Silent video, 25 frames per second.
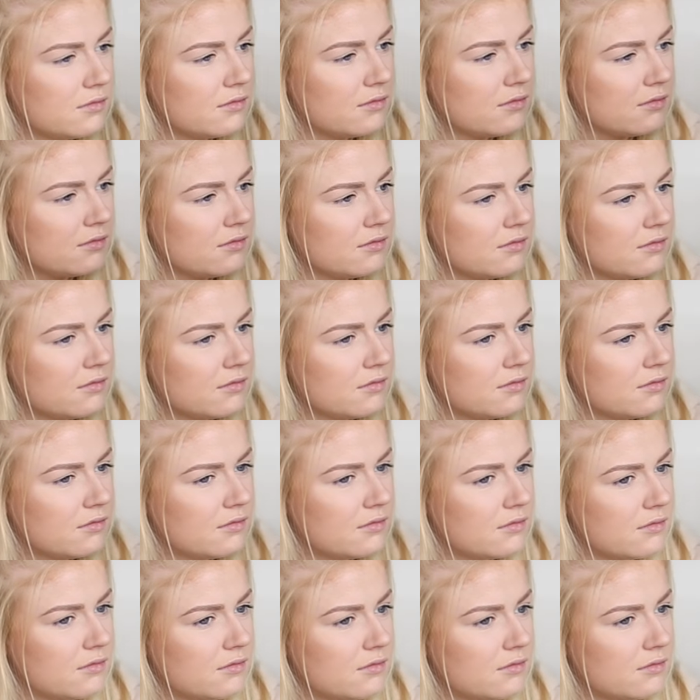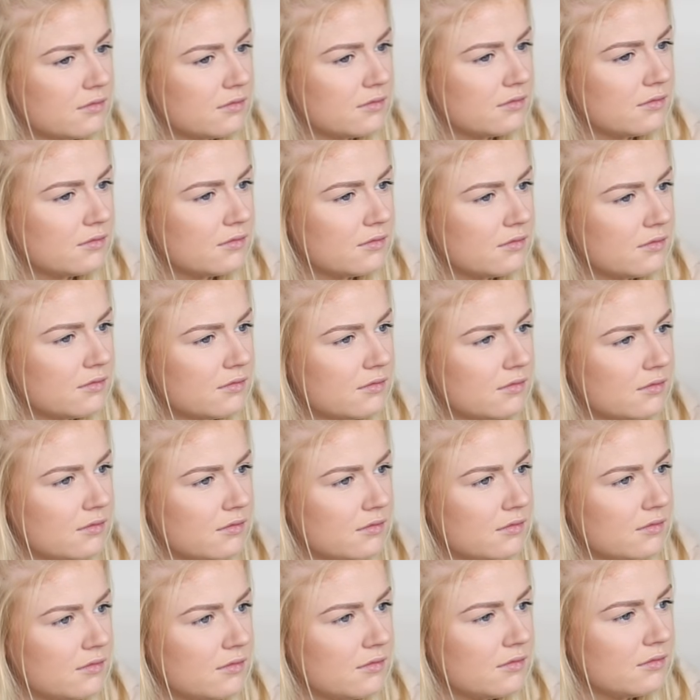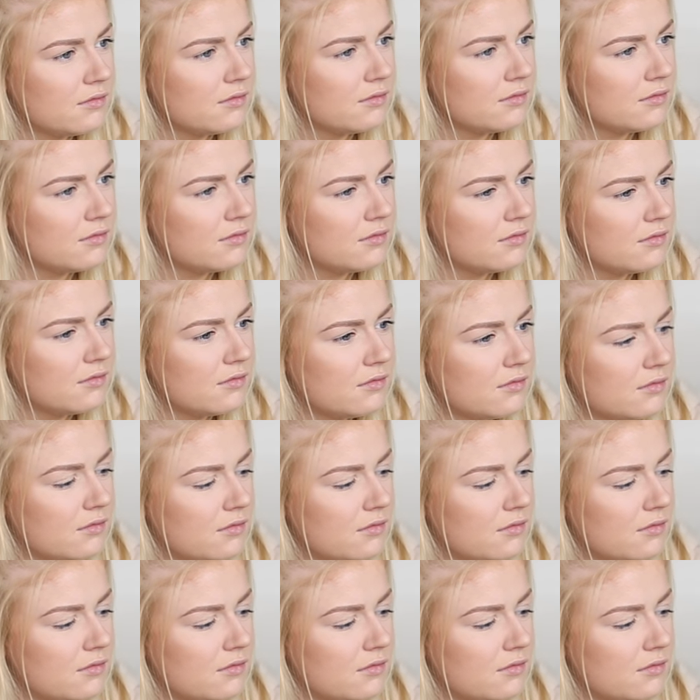(silent)